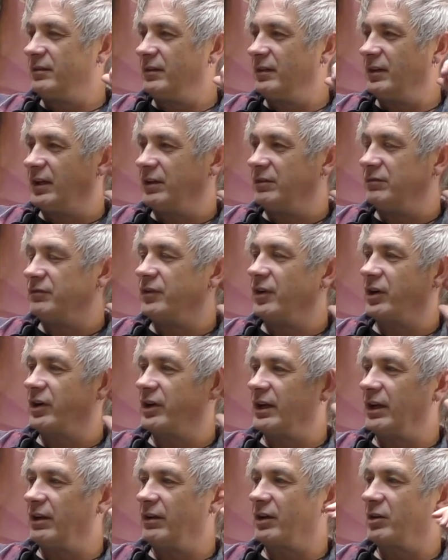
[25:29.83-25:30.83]
in
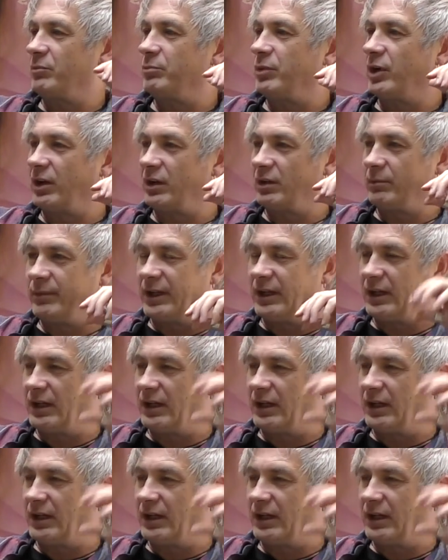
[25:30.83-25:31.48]
Funkadelic and Parliament,